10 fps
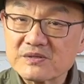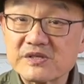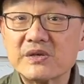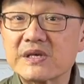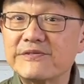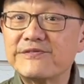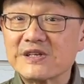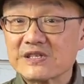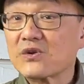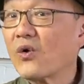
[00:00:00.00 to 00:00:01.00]
so you can
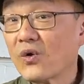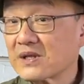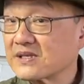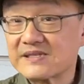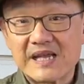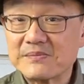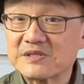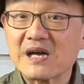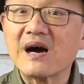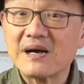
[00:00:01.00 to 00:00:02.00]
fix it all at the same
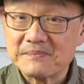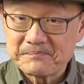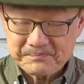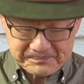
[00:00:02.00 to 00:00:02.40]
time.